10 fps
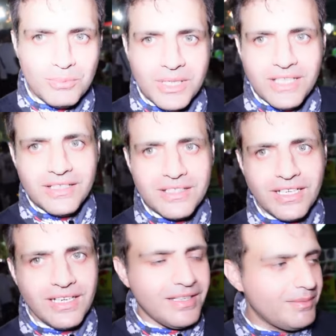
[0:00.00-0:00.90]
meet
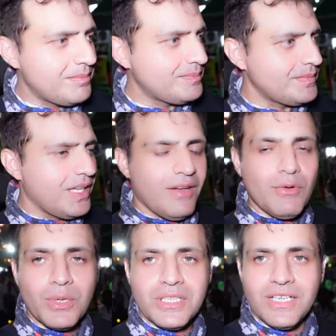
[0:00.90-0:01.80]

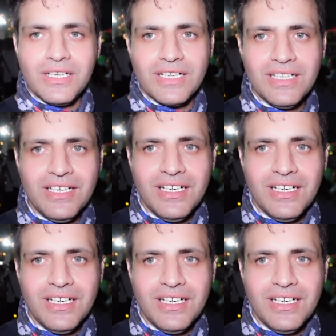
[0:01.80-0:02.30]
everyone here.